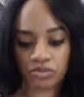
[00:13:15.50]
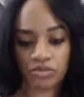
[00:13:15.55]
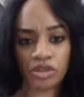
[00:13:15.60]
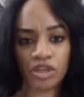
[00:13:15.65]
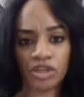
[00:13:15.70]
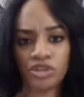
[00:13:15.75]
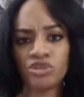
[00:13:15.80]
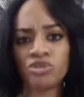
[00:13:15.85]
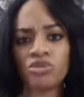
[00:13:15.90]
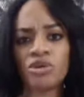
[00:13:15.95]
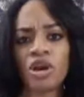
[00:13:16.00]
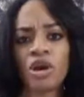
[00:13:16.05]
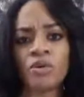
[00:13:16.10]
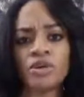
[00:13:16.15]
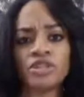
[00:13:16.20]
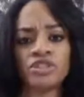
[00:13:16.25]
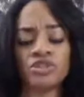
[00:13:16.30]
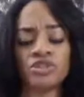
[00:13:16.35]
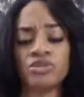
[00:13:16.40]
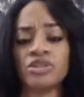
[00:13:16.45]
you go
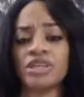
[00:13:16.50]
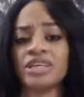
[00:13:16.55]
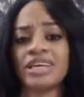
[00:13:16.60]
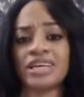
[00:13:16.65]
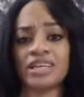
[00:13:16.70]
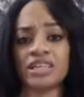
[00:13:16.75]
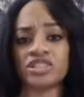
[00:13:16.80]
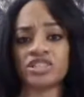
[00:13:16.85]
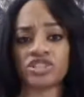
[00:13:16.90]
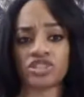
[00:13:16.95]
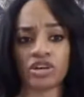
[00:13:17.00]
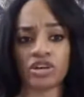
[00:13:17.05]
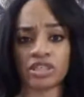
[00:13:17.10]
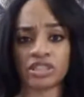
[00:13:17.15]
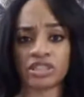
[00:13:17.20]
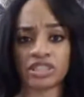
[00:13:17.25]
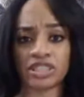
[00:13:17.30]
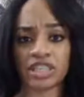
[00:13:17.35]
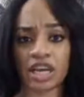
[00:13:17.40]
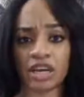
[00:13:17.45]
and do the getting started
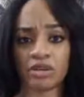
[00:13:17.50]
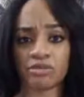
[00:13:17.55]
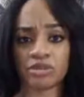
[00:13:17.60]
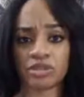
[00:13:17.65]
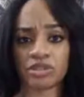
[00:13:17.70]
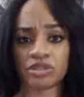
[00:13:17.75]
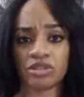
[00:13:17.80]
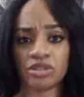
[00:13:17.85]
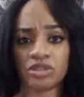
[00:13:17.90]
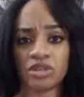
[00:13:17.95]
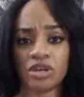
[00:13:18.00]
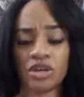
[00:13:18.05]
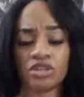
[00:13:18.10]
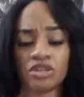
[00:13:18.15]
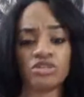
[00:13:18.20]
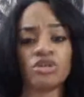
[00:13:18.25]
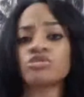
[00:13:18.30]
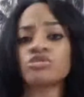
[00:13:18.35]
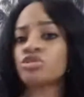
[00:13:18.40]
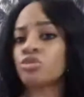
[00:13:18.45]
steps.
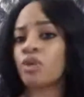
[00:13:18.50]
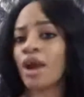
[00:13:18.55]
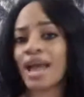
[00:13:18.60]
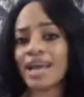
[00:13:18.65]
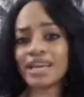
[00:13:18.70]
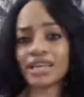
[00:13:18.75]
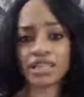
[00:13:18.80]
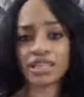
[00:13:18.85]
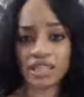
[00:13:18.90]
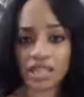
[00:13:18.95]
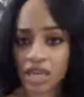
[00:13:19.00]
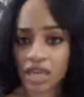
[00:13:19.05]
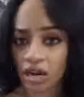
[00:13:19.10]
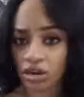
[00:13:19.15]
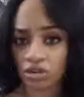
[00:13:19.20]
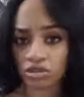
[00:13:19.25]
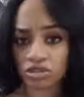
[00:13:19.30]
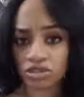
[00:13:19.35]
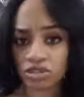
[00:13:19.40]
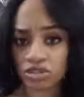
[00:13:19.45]
Don't do anything
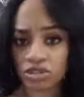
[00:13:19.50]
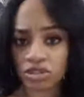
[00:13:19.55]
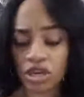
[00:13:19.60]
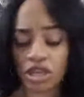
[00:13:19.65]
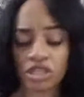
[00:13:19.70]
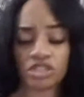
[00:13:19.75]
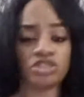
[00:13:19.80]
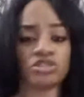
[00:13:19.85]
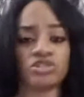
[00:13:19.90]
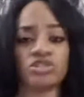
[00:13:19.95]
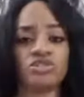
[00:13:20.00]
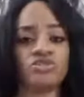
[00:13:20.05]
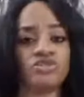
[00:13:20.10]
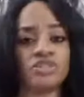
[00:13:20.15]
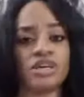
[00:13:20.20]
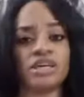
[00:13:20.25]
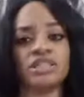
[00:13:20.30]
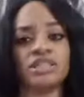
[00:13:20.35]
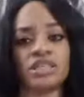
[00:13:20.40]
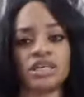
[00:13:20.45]
else until you've
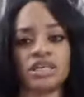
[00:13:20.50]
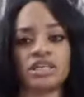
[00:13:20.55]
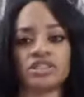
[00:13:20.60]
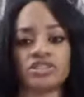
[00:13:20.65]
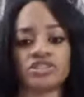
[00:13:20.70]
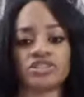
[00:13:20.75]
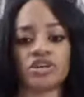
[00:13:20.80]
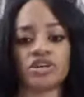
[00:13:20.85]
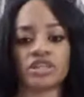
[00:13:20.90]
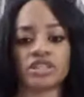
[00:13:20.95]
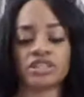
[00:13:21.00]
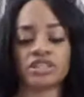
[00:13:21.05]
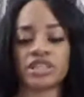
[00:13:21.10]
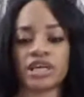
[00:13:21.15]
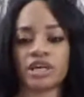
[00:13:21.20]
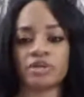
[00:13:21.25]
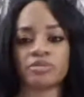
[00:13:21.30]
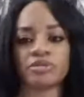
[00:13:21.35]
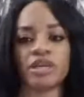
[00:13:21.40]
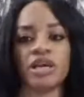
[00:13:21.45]
done the getting started
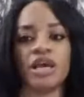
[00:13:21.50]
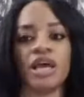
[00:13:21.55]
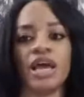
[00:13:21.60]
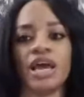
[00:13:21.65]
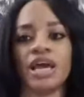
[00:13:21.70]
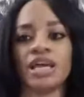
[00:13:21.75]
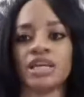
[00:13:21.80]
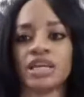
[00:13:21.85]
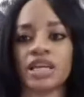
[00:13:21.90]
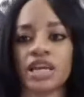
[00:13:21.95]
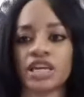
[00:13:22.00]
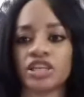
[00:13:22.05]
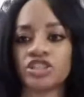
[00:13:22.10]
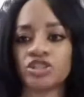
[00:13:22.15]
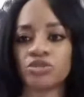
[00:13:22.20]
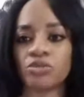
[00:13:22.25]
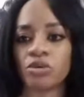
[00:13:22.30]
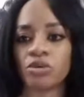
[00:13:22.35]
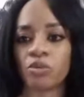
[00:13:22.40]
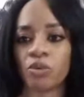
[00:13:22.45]
steps. And in case
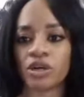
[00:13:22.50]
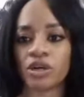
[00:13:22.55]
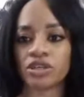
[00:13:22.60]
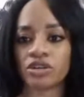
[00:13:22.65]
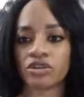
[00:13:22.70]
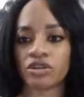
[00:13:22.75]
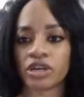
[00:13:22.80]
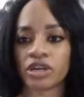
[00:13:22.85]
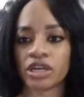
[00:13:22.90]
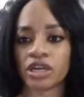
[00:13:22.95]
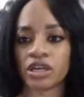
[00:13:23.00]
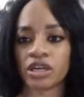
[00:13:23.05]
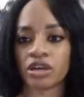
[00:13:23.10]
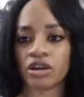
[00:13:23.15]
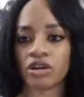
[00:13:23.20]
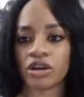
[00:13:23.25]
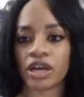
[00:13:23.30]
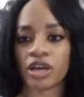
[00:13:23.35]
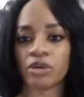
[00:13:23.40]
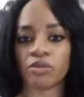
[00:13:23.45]
you were wondering,
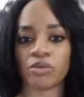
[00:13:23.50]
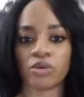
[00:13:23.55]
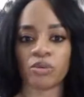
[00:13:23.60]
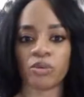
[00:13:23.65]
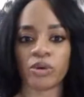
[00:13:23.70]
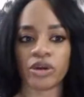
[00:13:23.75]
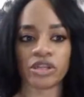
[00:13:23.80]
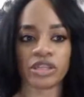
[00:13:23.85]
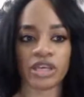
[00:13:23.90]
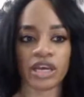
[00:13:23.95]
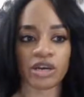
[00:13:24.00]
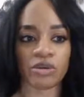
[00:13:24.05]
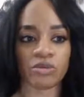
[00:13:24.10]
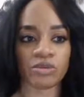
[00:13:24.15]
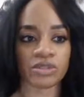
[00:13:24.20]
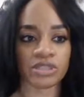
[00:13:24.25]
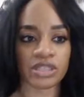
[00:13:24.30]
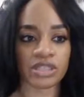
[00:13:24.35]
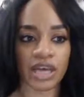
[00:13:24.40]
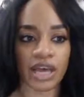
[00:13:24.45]
okay, well, where the heck
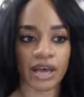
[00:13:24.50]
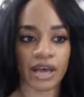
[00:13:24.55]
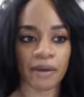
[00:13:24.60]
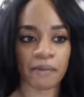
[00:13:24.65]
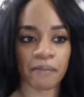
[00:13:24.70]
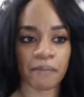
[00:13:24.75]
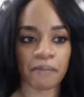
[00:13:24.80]
was that?